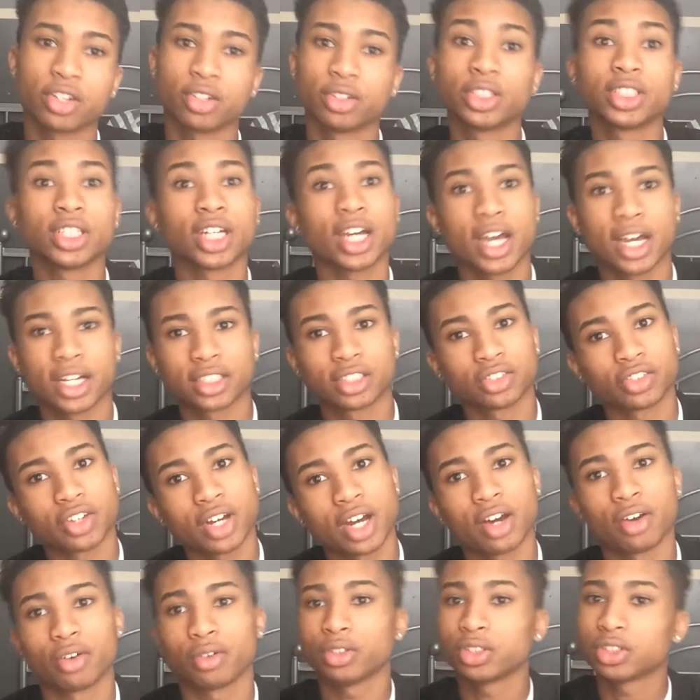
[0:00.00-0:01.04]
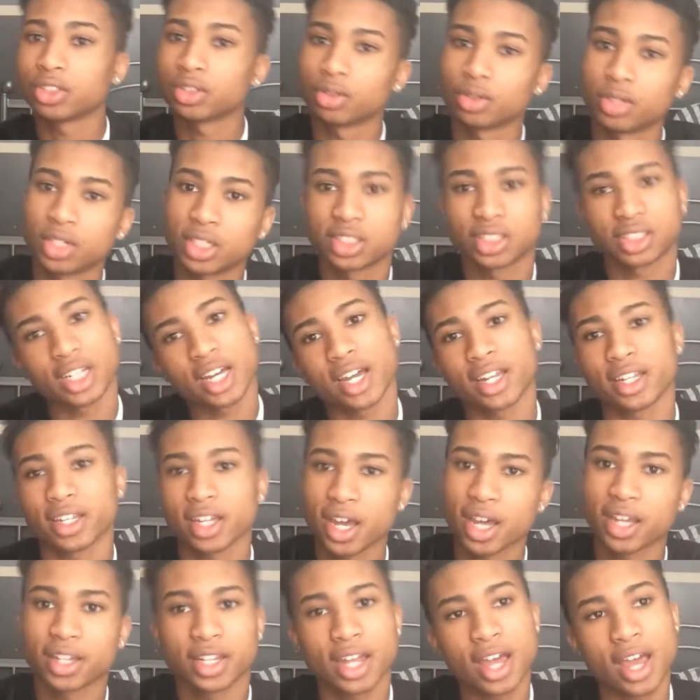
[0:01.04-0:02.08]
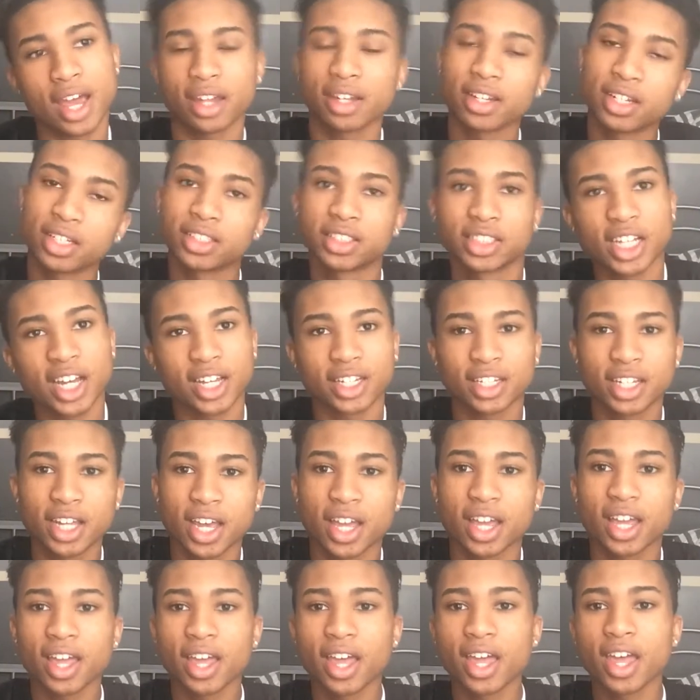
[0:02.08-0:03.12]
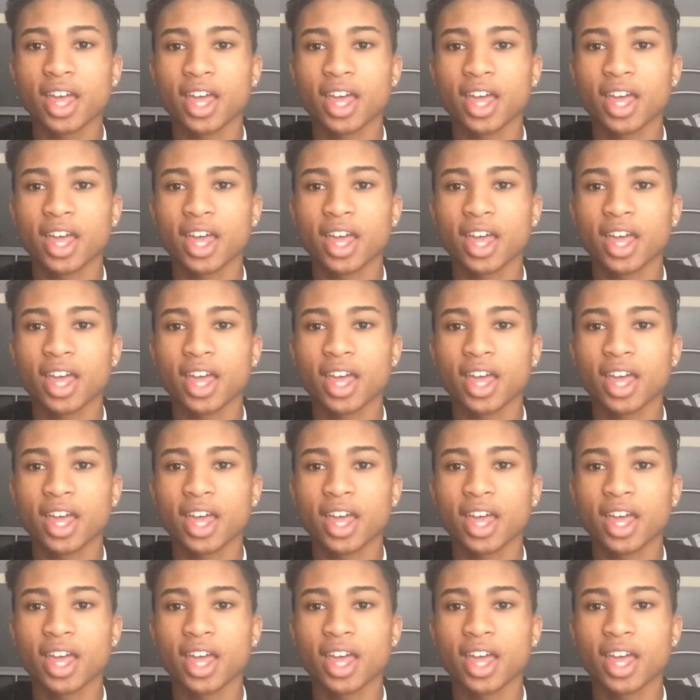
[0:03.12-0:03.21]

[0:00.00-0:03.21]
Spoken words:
You should ask her out. You should do this, that, that, that, this, that, that."